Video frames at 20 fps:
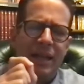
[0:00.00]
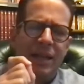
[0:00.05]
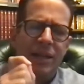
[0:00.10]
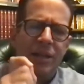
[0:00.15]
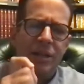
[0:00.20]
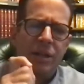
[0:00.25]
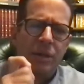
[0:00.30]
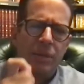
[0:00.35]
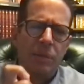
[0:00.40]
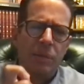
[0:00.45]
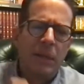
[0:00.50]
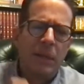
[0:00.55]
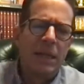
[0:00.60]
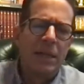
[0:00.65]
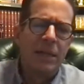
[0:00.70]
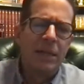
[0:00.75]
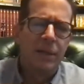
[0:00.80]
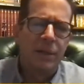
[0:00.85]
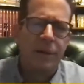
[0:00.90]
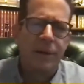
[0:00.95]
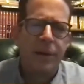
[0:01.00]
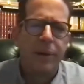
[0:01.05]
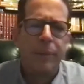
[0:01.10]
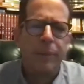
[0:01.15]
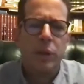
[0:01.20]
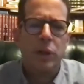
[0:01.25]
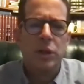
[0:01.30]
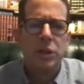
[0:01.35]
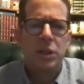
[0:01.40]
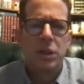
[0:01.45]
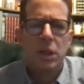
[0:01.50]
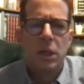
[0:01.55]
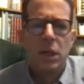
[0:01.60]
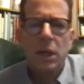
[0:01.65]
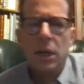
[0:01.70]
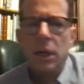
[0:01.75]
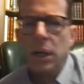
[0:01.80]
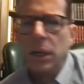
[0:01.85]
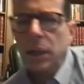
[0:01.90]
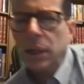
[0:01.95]
into the granular numbers
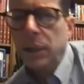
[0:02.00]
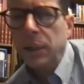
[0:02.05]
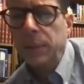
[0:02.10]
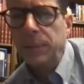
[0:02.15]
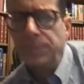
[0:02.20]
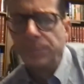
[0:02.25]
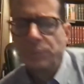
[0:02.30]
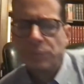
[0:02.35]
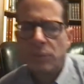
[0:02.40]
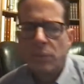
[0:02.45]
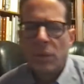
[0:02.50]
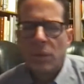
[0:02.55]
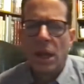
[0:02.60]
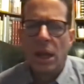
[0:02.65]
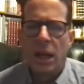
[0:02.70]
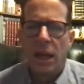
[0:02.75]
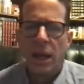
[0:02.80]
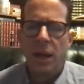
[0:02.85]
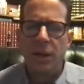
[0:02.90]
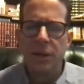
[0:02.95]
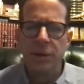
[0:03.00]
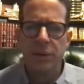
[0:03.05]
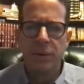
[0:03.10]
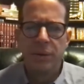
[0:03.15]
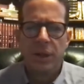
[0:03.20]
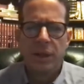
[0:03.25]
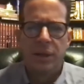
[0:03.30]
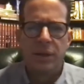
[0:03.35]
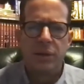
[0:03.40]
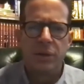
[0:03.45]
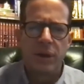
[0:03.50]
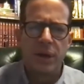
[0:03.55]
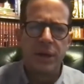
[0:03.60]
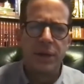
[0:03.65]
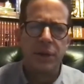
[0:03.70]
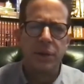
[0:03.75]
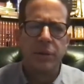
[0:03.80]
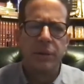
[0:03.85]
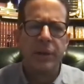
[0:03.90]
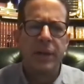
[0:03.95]
and
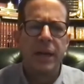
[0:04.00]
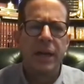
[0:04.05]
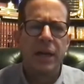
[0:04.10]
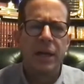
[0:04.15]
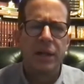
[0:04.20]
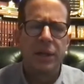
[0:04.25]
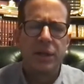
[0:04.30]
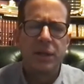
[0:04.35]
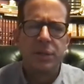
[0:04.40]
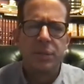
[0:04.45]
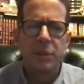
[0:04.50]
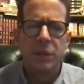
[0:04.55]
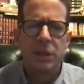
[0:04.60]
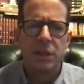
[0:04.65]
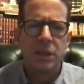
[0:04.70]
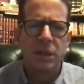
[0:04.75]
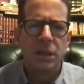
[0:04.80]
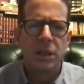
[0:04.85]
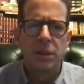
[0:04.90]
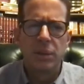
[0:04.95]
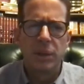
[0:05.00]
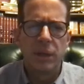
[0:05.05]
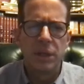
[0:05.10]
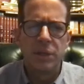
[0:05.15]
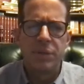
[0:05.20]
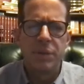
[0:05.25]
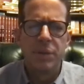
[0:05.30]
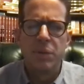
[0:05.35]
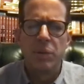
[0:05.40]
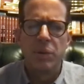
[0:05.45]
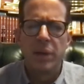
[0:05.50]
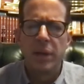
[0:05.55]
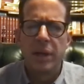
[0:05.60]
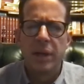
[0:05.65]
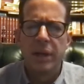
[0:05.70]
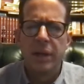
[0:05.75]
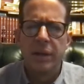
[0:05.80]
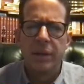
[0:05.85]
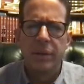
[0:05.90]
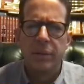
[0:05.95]
granular realities, because otherwise people
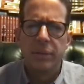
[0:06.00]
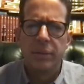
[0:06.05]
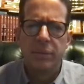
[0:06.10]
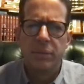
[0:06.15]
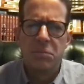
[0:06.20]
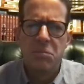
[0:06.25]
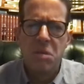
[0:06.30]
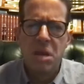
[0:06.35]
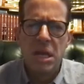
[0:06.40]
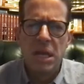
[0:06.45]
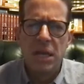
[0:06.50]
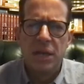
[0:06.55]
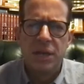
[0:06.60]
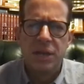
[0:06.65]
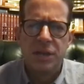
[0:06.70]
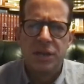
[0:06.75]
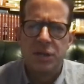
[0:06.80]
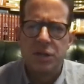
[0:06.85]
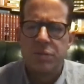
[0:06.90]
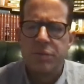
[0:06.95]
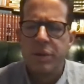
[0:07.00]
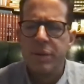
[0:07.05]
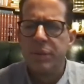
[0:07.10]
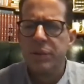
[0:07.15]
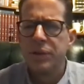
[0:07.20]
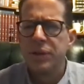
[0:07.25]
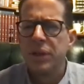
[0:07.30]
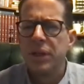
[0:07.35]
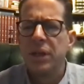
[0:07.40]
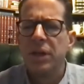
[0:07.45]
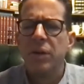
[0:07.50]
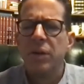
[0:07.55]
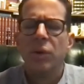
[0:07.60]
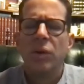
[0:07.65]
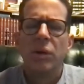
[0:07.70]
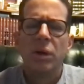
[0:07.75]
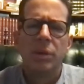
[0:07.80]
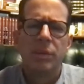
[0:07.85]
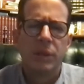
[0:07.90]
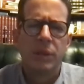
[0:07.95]
can't make a decision. People see an
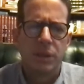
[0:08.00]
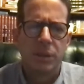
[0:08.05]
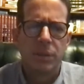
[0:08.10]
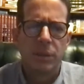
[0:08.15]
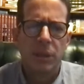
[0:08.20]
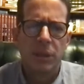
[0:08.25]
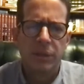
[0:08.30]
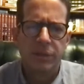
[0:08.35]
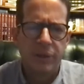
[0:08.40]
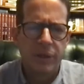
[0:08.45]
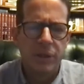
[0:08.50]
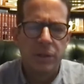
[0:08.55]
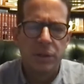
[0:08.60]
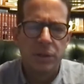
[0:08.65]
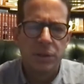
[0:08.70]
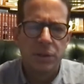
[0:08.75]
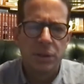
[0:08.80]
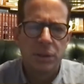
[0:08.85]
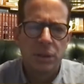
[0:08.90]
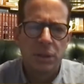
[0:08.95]
enormous amount of deals,